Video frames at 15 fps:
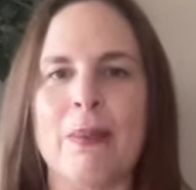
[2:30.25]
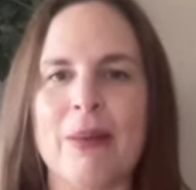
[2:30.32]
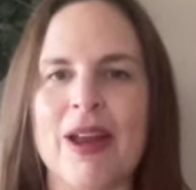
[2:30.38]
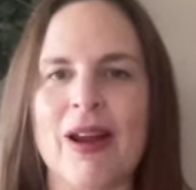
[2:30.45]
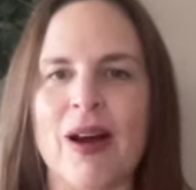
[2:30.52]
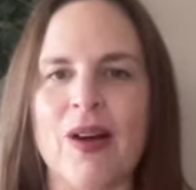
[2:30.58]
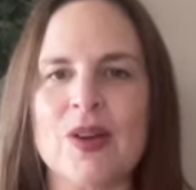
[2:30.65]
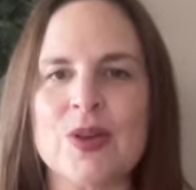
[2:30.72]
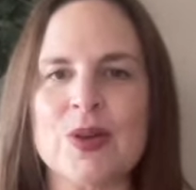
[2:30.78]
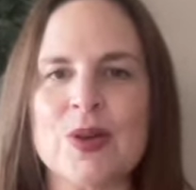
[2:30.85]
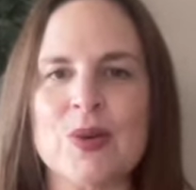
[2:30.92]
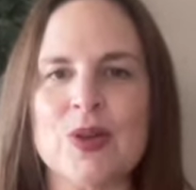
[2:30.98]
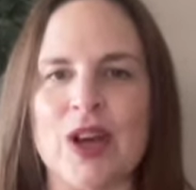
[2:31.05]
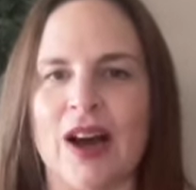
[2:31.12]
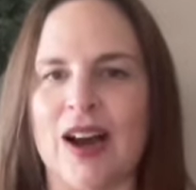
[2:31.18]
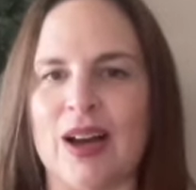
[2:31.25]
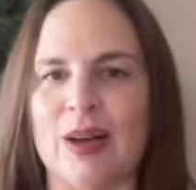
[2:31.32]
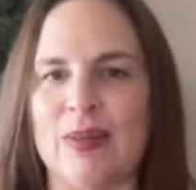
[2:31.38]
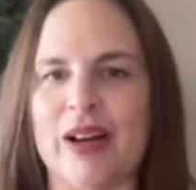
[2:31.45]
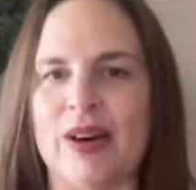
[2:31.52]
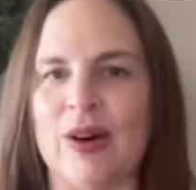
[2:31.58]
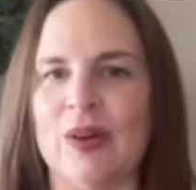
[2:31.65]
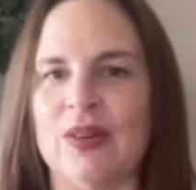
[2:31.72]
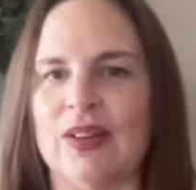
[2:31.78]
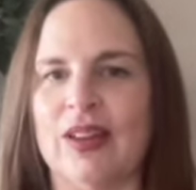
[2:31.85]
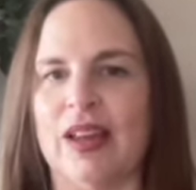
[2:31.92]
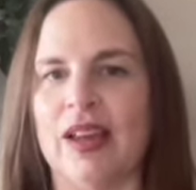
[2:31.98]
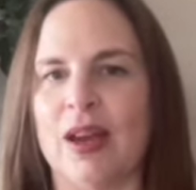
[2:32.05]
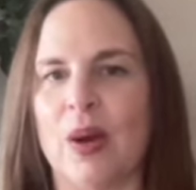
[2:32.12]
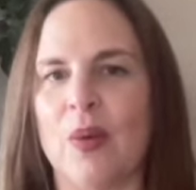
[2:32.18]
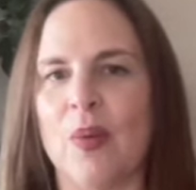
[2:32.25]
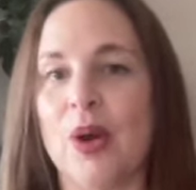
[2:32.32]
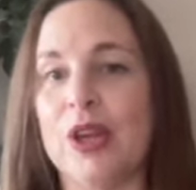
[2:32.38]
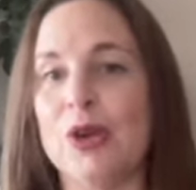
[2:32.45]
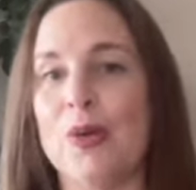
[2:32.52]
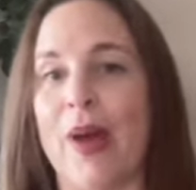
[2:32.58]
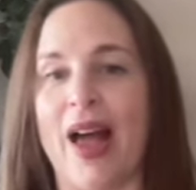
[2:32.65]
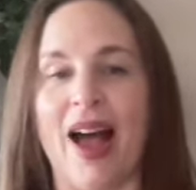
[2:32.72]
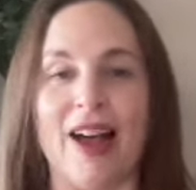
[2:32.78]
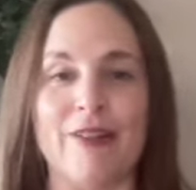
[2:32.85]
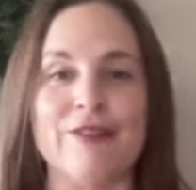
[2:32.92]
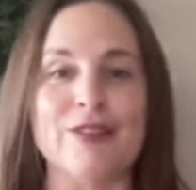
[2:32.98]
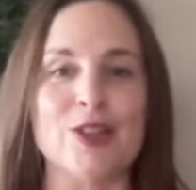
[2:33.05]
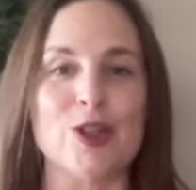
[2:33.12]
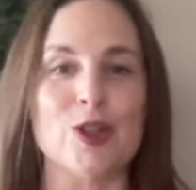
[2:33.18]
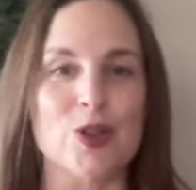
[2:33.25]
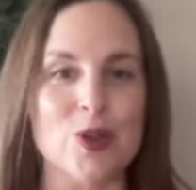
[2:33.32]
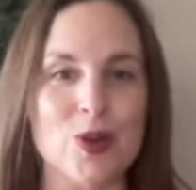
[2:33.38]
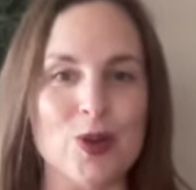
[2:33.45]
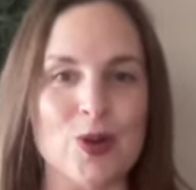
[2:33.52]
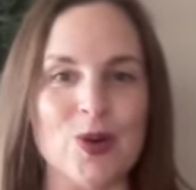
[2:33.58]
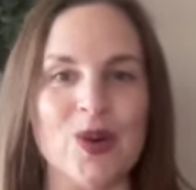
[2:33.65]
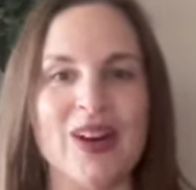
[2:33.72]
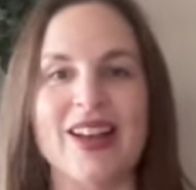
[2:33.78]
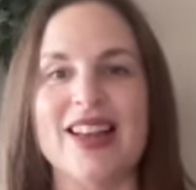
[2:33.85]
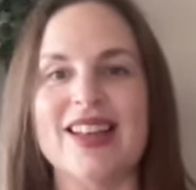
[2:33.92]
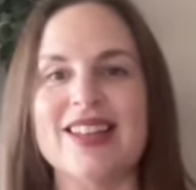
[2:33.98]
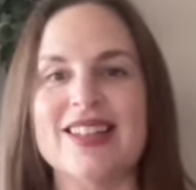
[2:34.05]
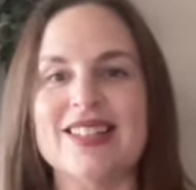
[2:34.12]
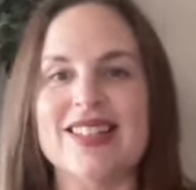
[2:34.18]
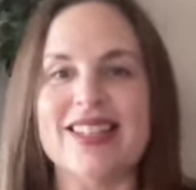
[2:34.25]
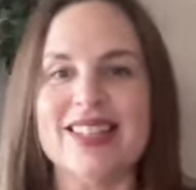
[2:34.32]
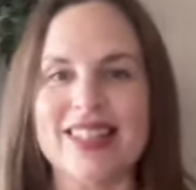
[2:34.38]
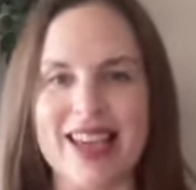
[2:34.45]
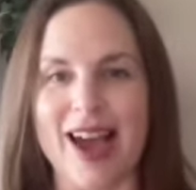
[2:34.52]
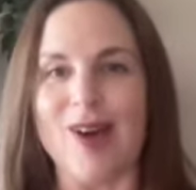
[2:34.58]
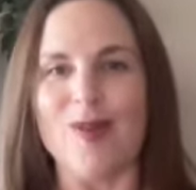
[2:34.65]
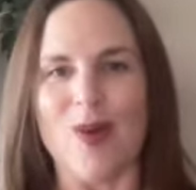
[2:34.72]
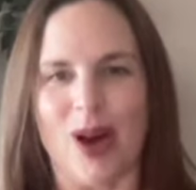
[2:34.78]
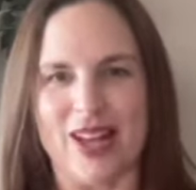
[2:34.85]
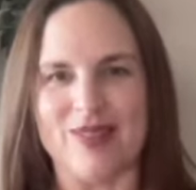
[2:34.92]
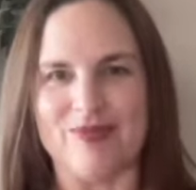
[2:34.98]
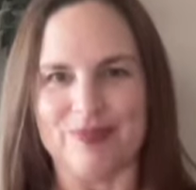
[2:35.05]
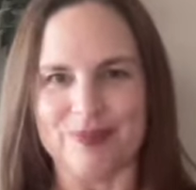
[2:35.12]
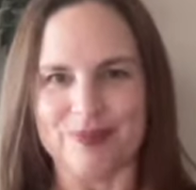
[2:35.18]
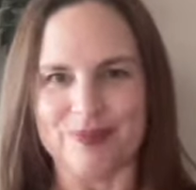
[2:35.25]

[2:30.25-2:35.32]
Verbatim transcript: but also talk about like what you have to do to get one.